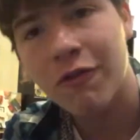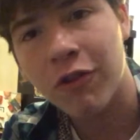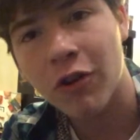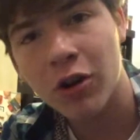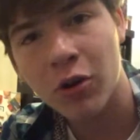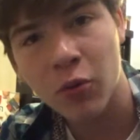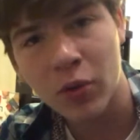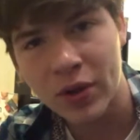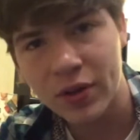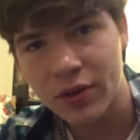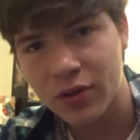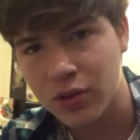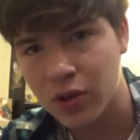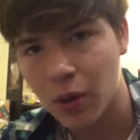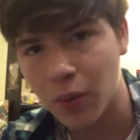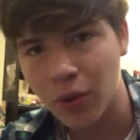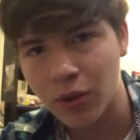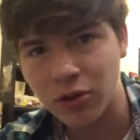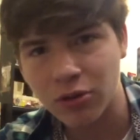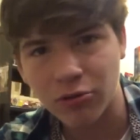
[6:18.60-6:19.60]
Following
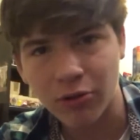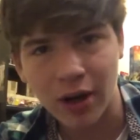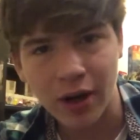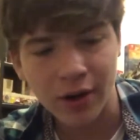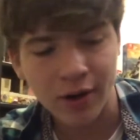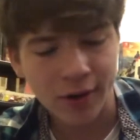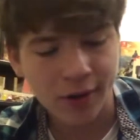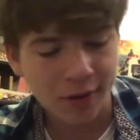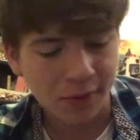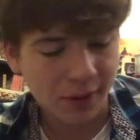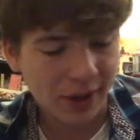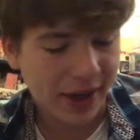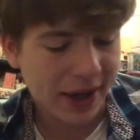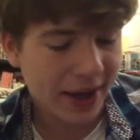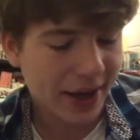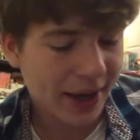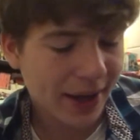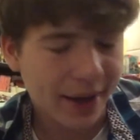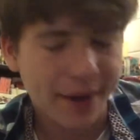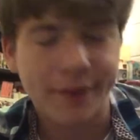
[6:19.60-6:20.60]
Double Dragon, we
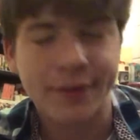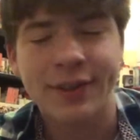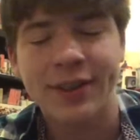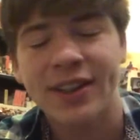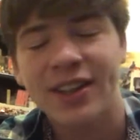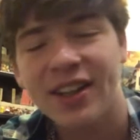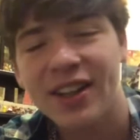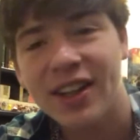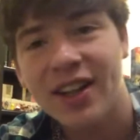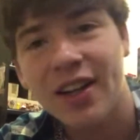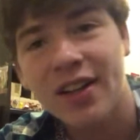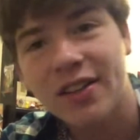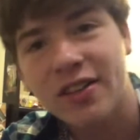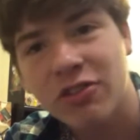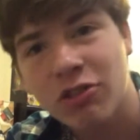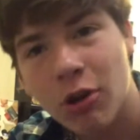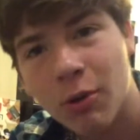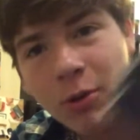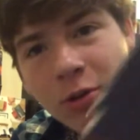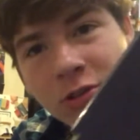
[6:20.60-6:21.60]
have
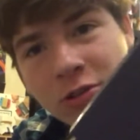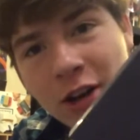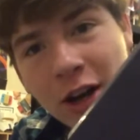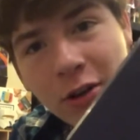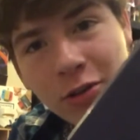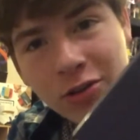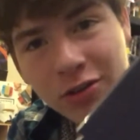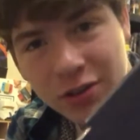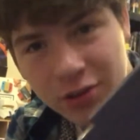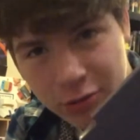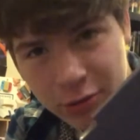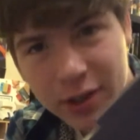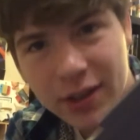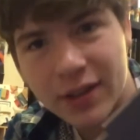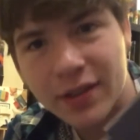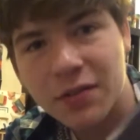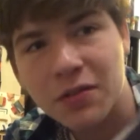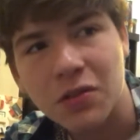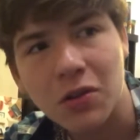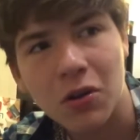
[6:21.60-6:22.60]
Double Dragon
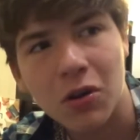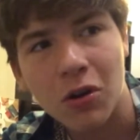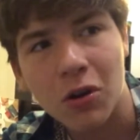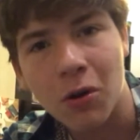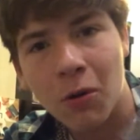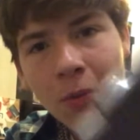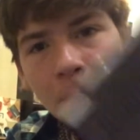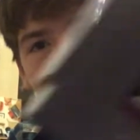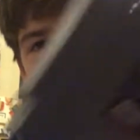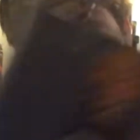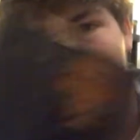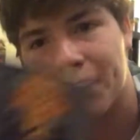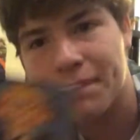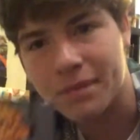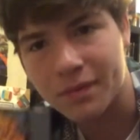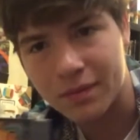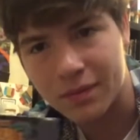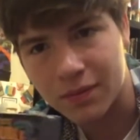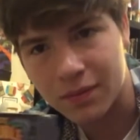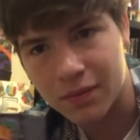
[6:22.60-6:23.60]
3. So
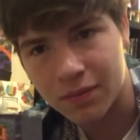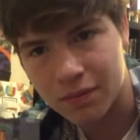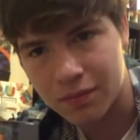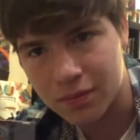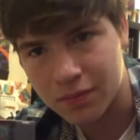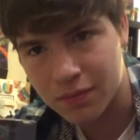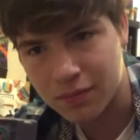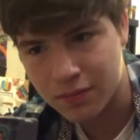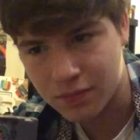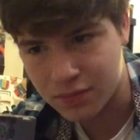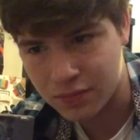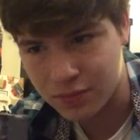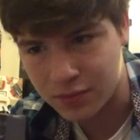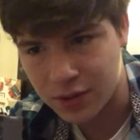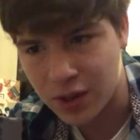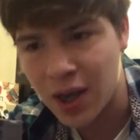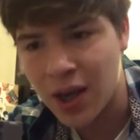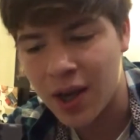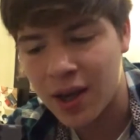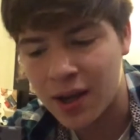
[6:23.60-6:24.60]

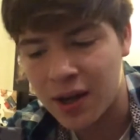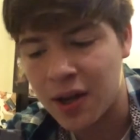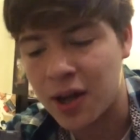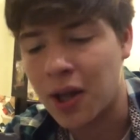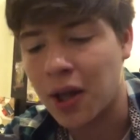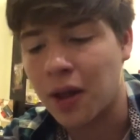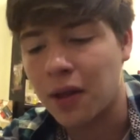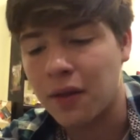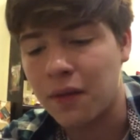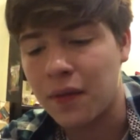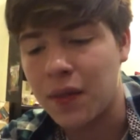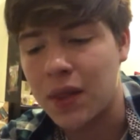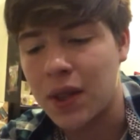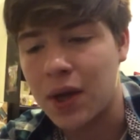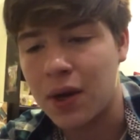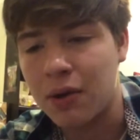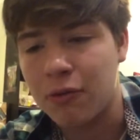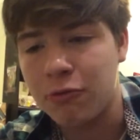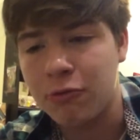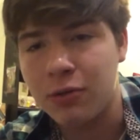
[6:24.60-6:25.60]
yeah,
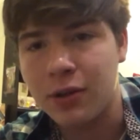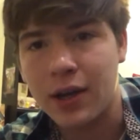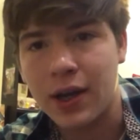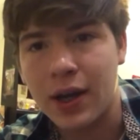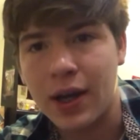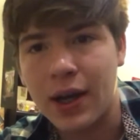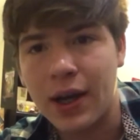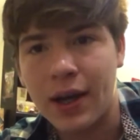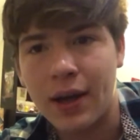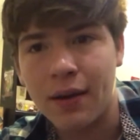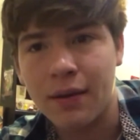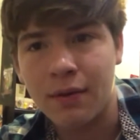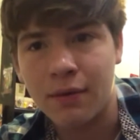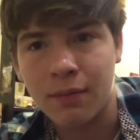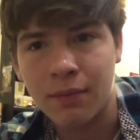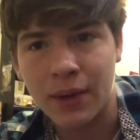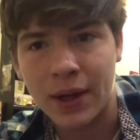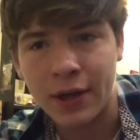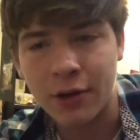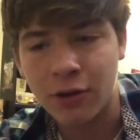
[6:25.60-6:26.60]
now we have,
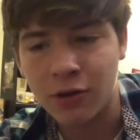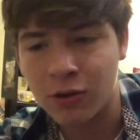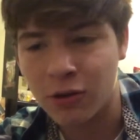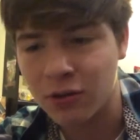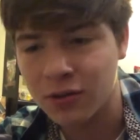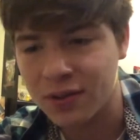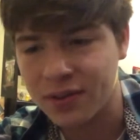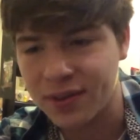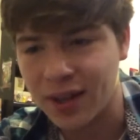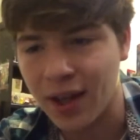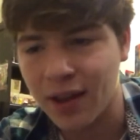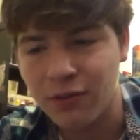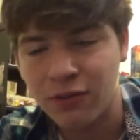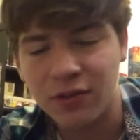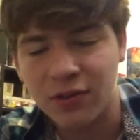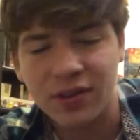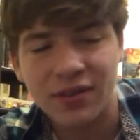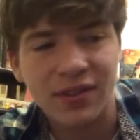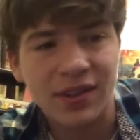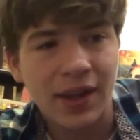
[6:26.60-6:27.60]
my uncle decided
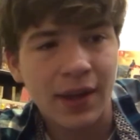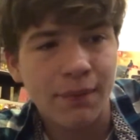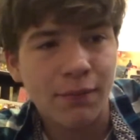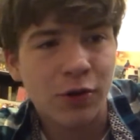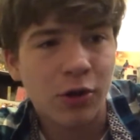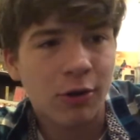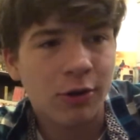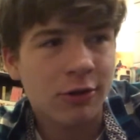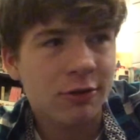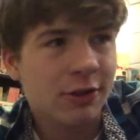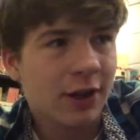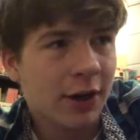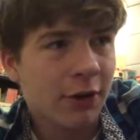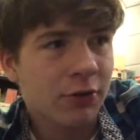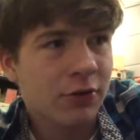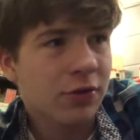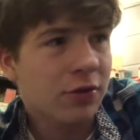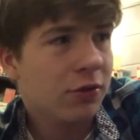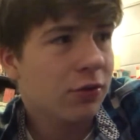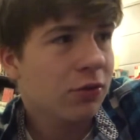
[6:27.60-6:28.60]
to skip Double
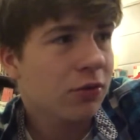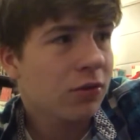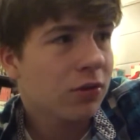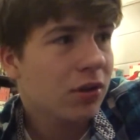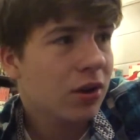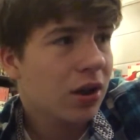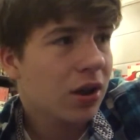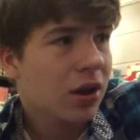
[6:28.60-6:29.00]
Dragon 2